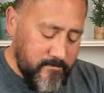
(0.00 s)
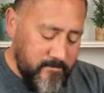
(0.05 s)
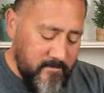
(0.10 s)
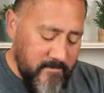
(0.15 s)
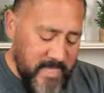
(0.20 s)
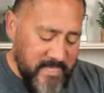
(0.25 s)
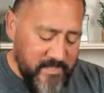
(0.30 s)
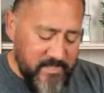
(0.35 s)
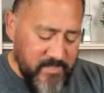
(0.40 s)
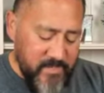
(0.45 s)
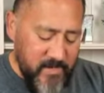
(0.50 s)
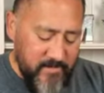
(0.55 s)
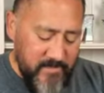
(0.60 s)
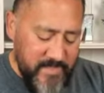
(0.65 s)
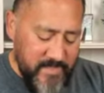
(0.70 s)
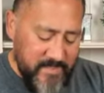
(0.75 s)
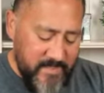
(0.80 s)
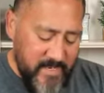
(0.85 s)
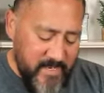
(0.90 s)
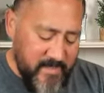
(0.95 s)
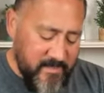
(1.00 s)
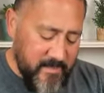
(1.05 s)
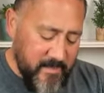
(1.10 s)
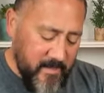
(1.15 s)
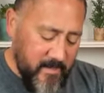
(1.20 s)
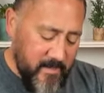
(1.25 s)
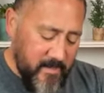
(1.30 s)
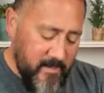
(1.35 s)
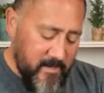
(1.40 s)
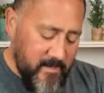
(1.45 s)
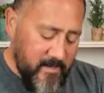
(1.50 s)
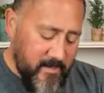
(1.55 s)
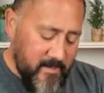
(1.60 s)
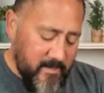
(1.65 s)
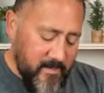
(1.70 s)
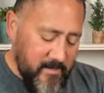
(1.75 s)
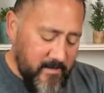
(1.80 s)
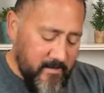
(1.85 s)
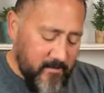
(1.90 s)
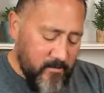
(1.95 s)
His servant says,
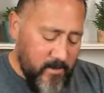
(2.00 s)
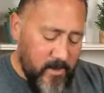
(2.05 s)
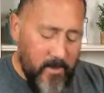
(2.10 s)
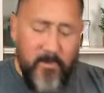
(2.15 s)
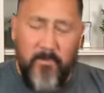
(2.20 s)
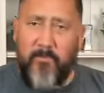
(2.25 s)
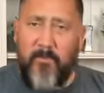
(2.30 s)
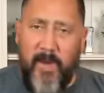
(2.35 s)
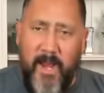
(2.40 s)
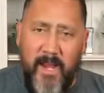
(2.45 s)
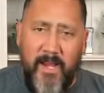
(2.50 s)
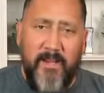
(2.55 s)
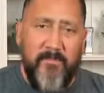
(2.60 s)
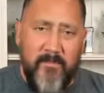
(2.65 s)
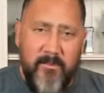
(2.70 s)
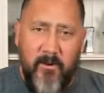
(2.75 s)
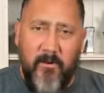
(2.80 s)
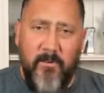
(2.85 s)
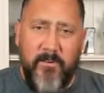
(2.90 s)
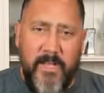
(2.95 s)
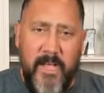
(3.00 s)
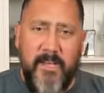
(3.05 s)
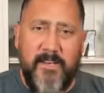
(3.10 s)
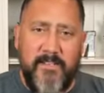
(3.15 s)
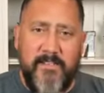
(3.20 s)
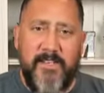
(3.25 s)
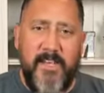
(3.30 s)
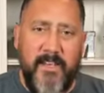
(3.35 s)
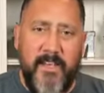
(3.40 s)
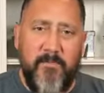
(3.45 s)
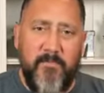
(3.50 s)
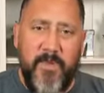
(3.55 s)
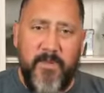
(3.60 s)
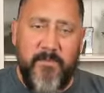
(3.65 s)
well, wait, hold on a second.